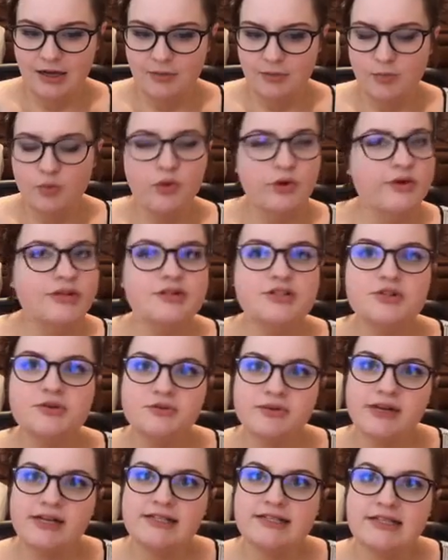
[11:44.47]

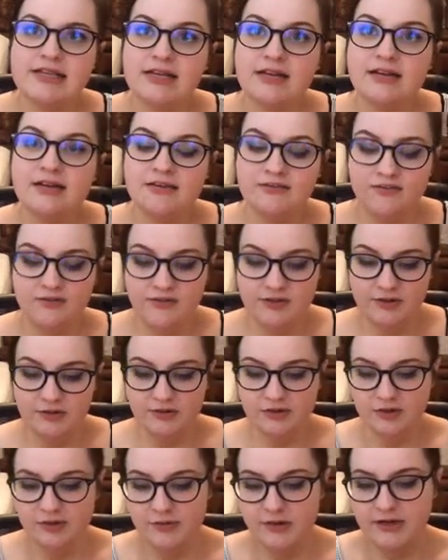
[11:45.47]
moisturizing feel
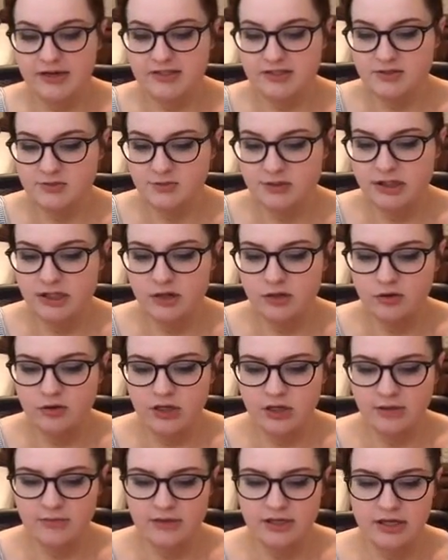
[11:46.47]
to it. It's really
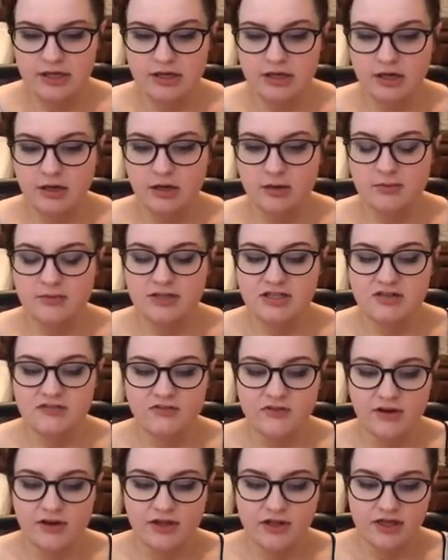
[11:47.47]
creamy. Um, it's
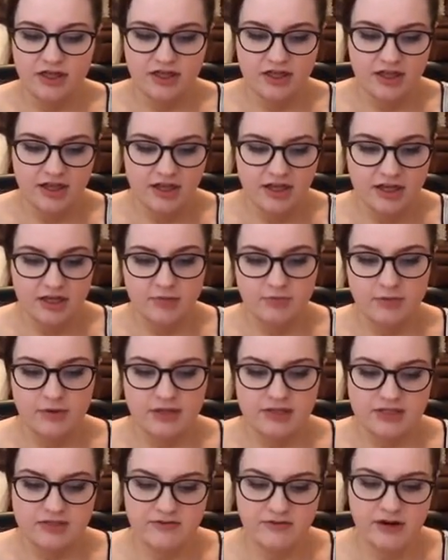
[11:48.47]
very thin,
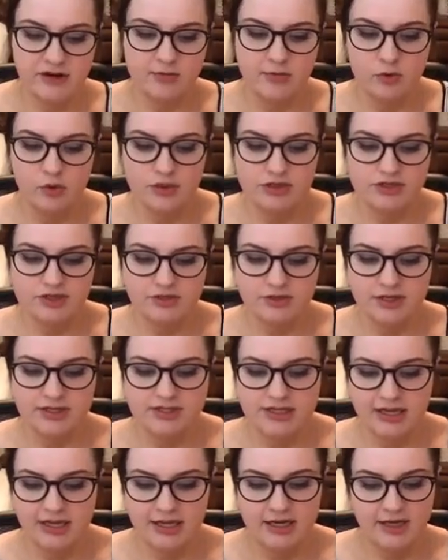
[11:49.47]
but it's very
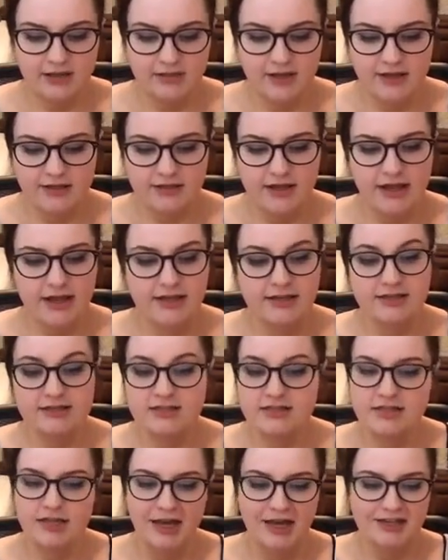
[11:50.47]
moisturizing, and I like that. And
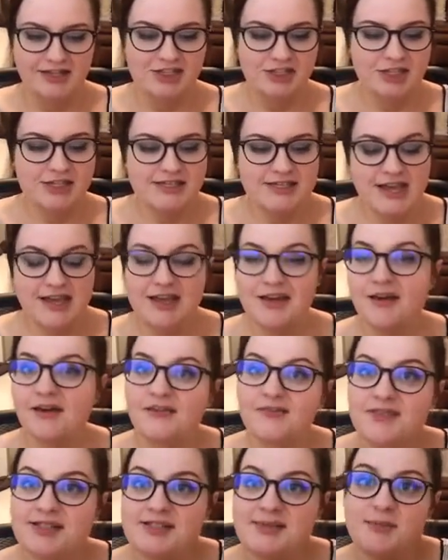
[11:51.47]
it's actually taking
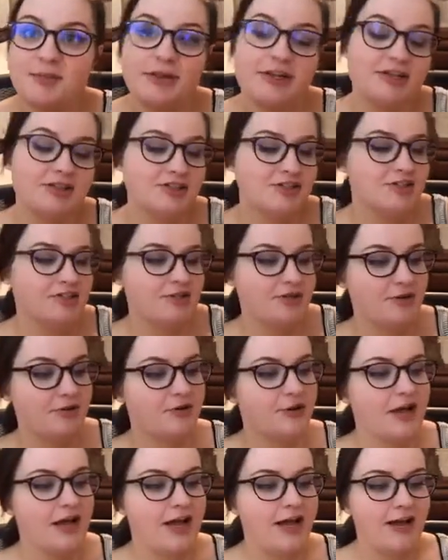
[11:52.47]
off this blush,
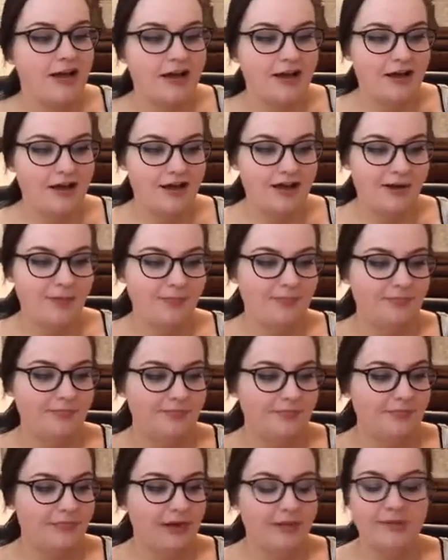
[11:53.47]
so um,
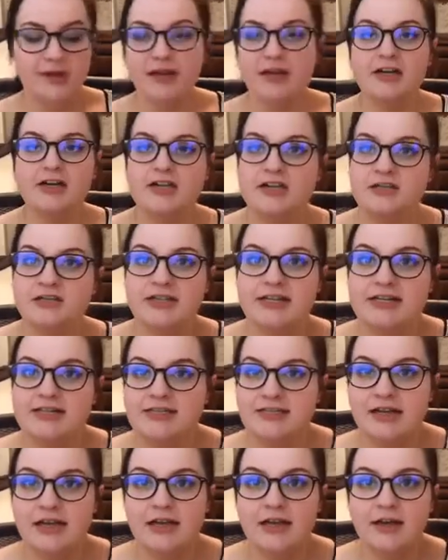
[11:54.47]
maybe I could use it
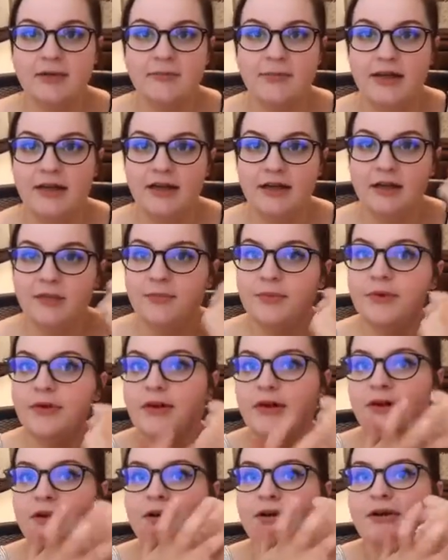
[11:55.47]
as like a makeup
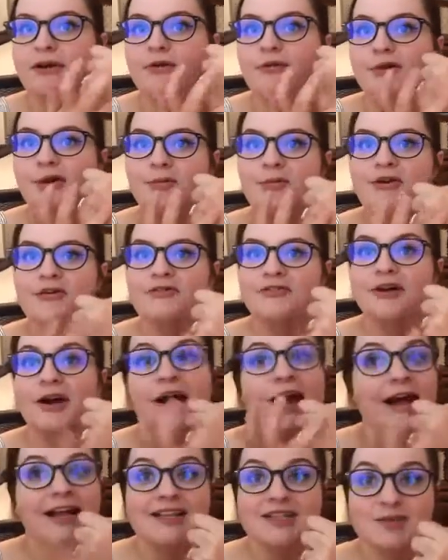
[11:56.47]

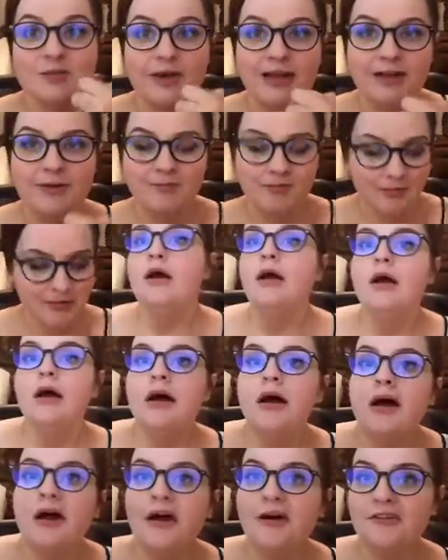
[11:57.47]
remover as well.
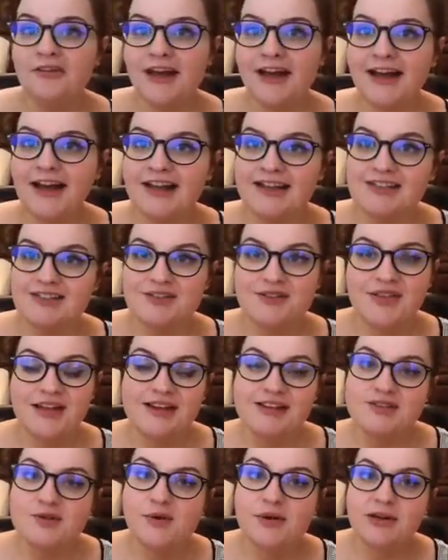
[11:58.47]
Alright guys, so that
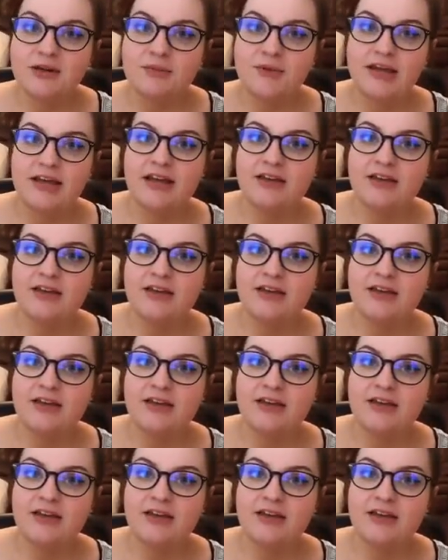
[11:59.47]
is going to be